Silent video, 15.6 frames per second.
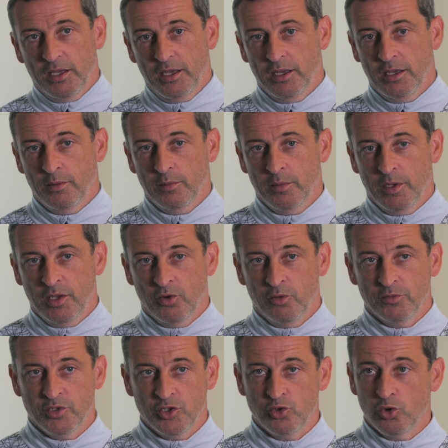and
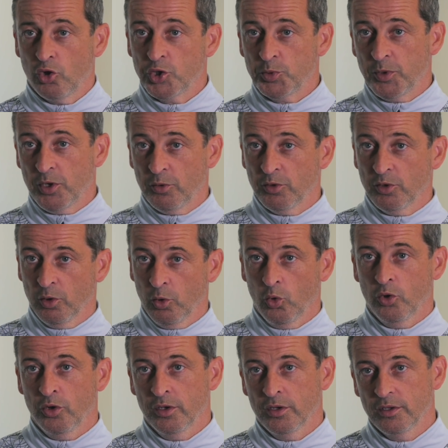obviously Josh being out on
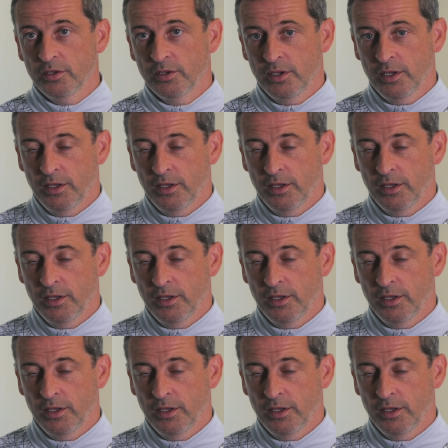loan,